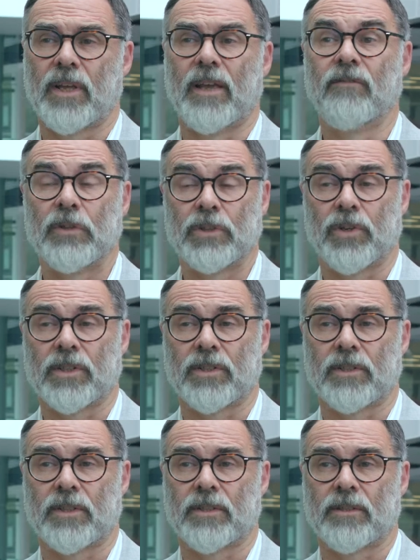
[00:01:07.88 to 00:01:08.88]

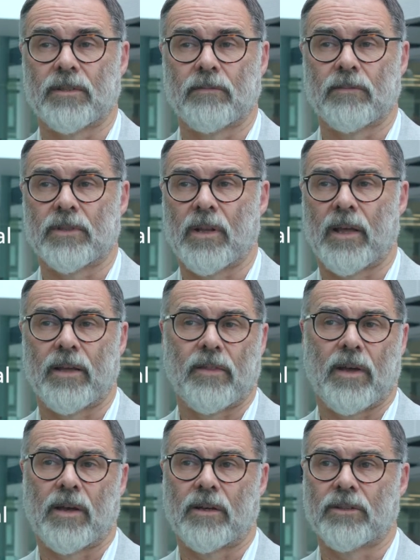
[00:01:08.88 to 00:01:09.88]
Infrastructure systems lie at
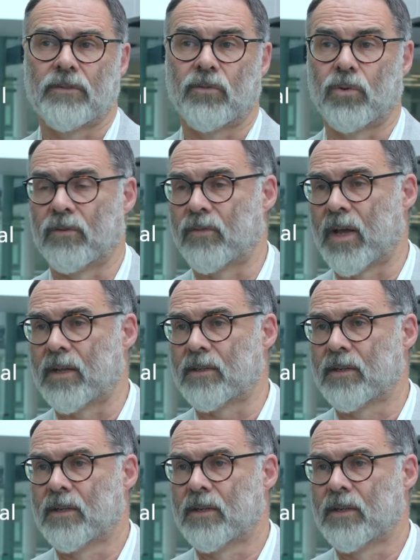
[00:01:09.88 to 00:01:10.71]
the heart of all of that.